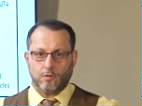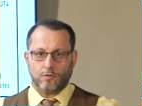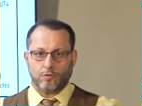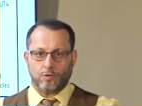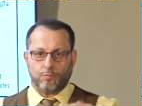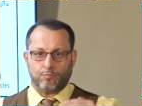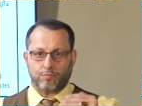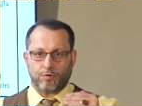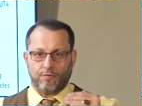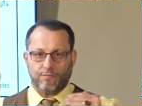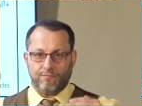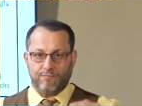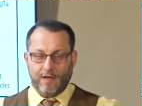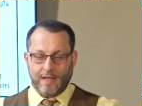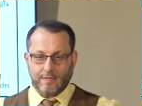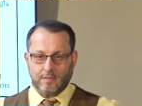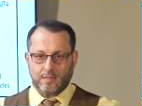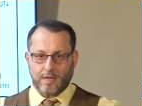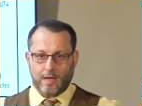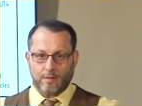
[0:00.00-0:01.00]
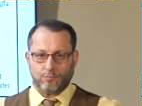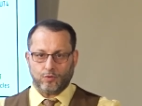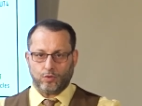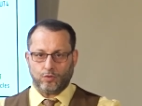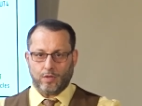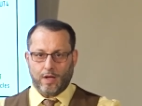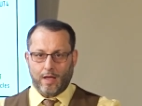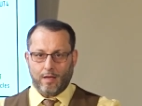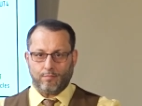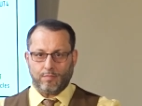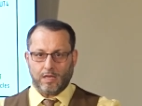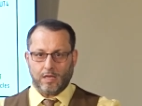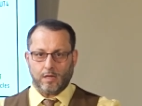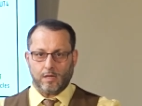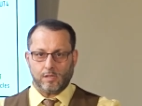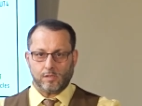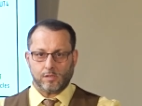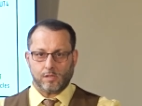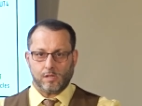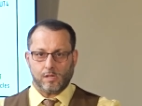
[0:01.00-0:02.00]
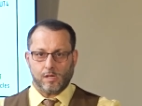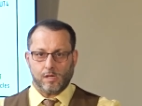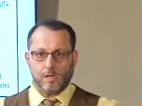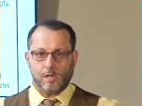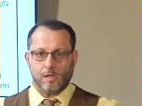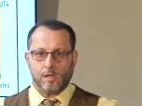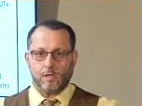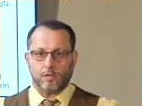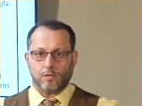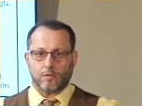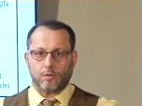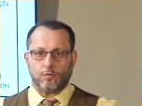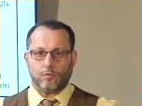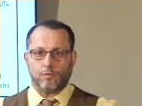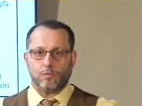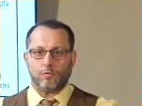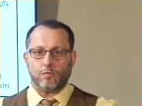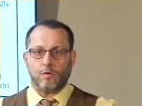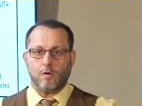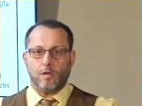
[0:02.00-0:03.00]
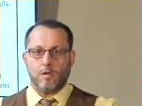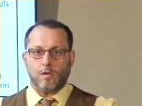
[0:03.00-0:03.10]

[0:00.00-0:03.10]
to prevent type 2 diabetes, to